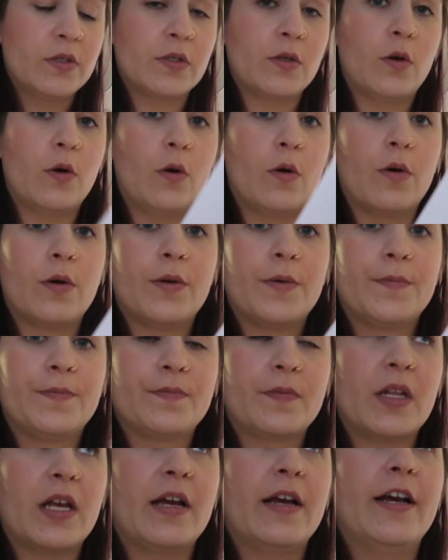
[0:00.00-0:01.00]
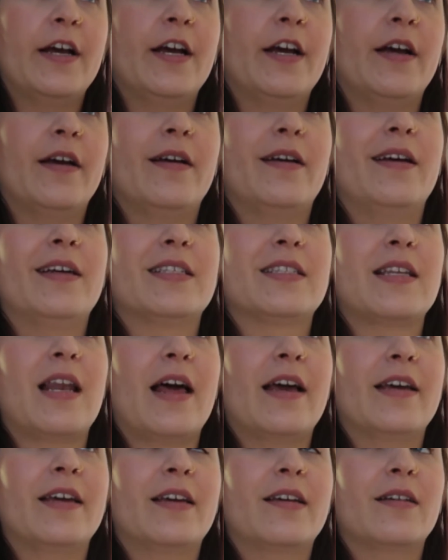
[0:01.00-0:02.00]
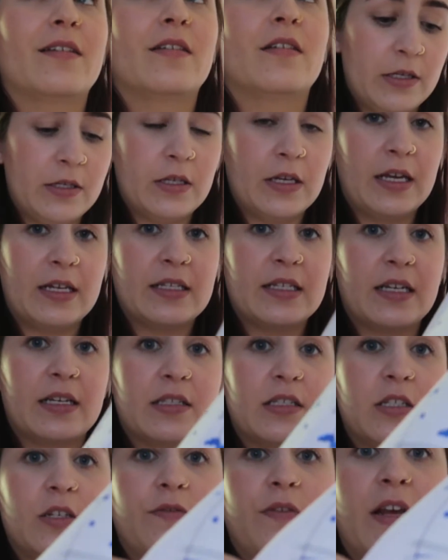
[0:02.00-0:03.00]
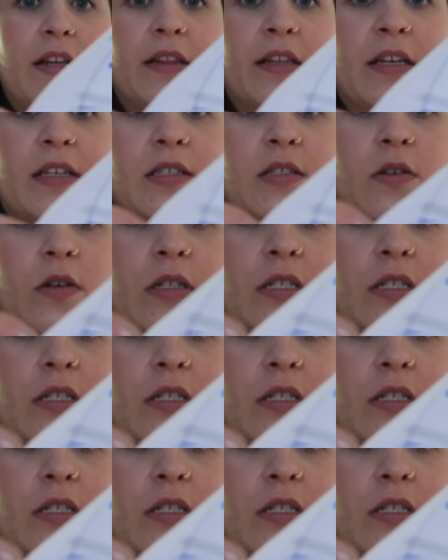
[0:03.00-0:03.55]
So it's like, so yeah, it's like stuff like this. So